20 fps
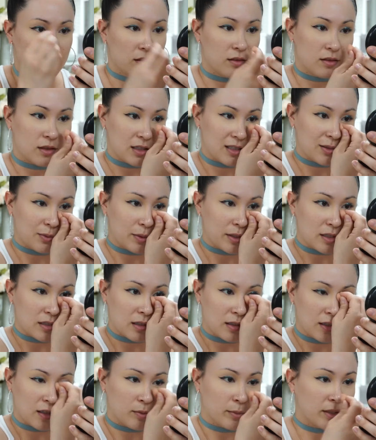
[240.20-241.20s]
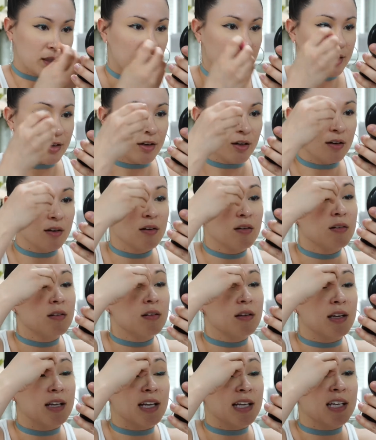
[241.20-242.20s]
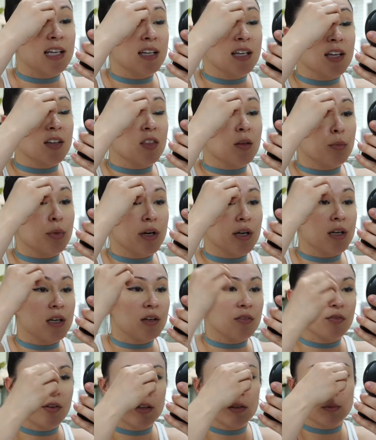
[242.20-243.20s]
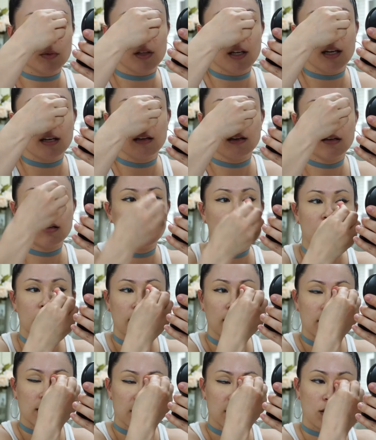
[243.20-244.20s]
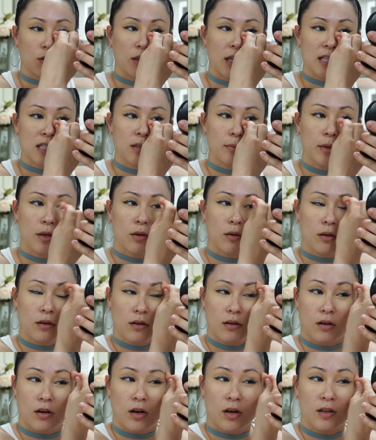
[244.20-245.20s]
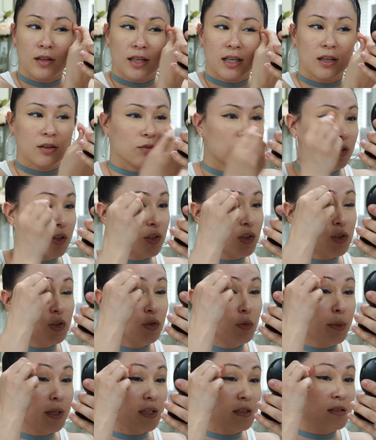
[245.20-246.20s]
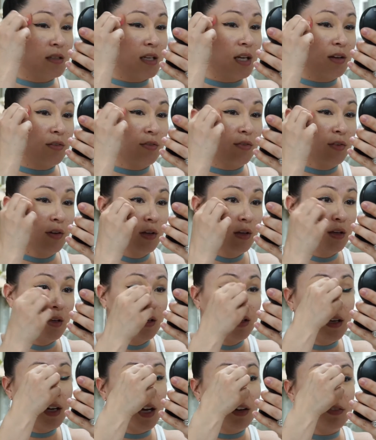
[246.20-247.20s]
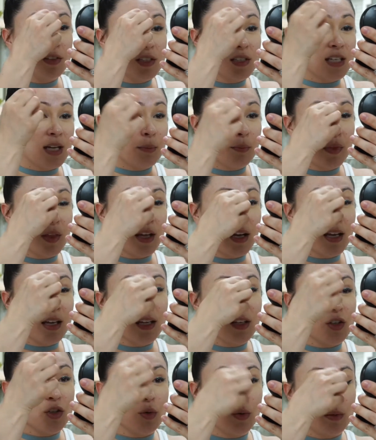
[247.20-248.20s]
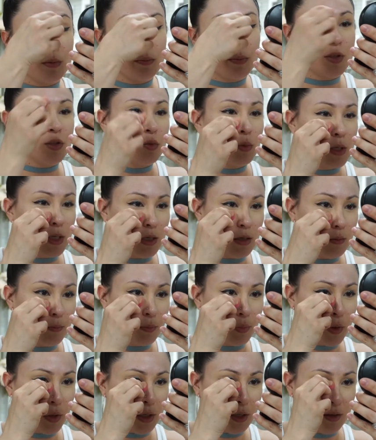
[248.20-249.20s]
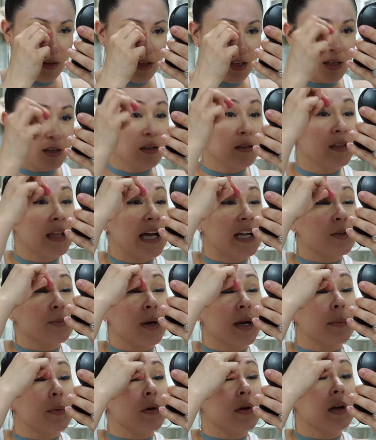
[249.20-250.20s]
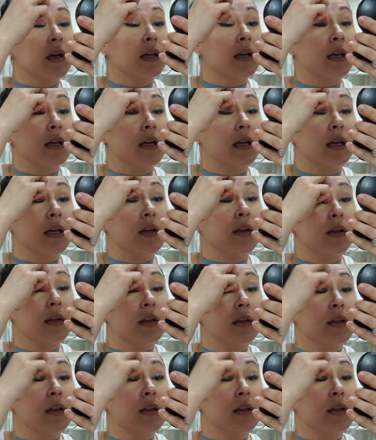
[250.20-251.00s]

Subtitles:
this one is a little bit lighter, and I can get the brightening effect with that. So that's about all I can really do, but it's enough of a step that I can do it between putting the lash primer on and